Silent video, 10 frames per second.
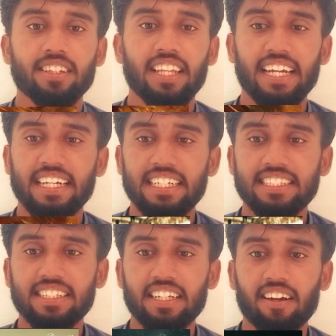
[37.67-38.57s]
The
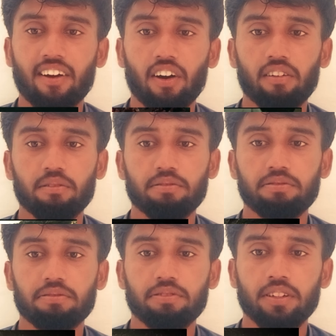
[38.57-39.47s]
casting
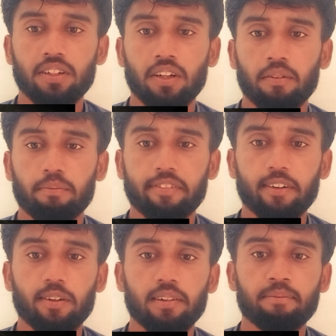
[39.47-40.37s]
of
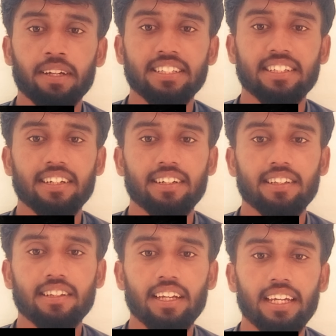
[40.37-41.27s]
Paul
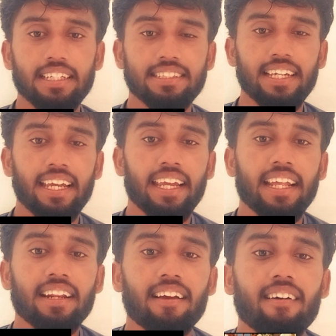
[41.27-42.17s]
Mescal is
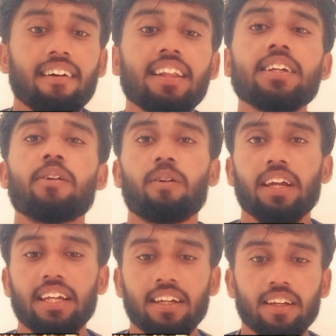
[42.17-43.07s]
in all
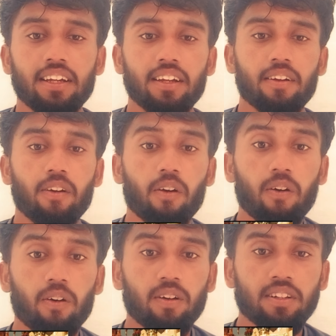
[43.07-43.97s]
growing
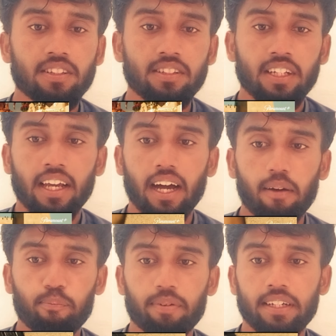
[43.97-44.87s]
grown
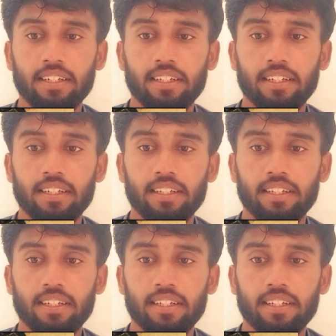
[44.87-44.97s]
up.